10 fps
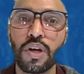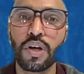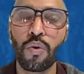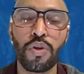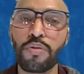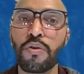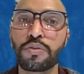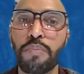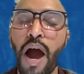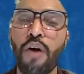one of the
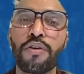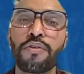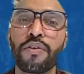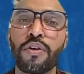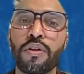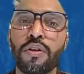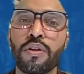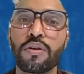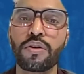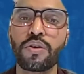most powerful
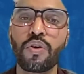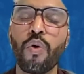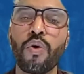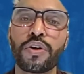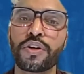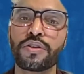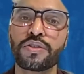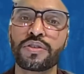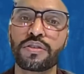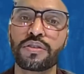
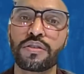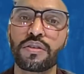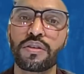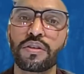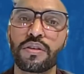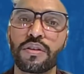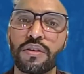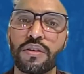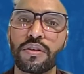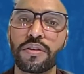orators
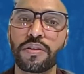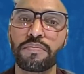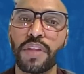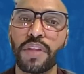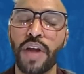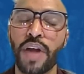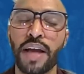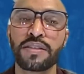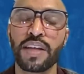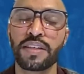in United
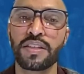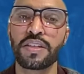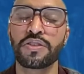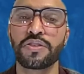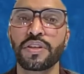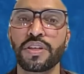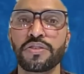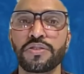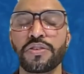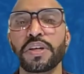States
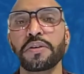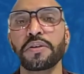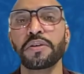history.